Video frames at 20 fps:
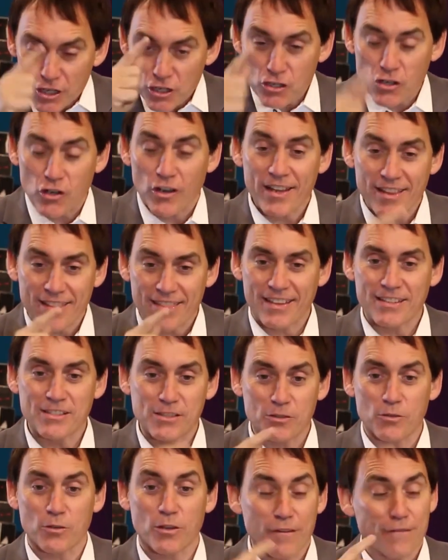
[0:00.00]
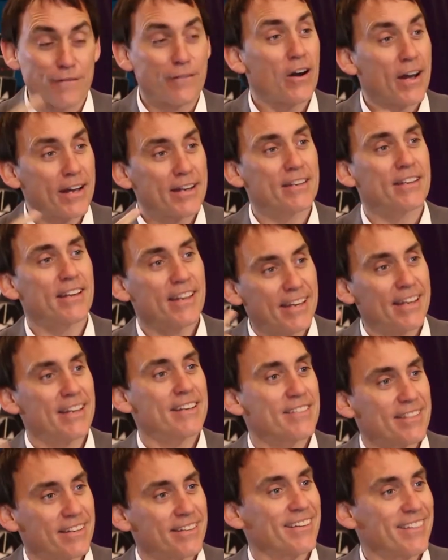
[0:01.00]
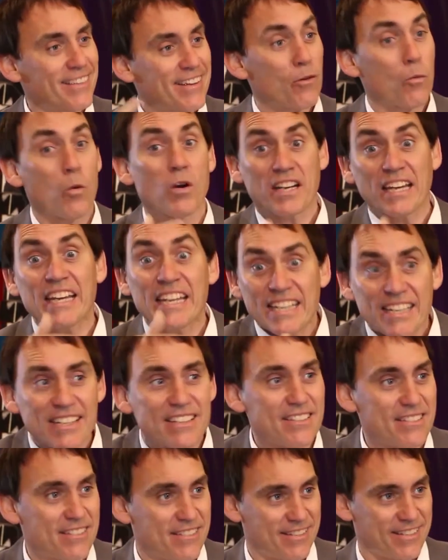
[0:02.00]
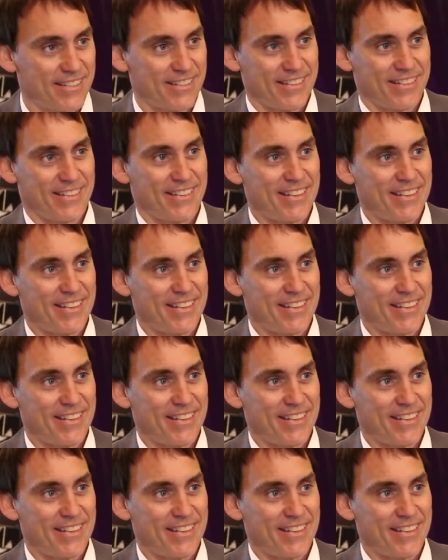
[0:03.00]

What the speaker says: trying things until you find what it is.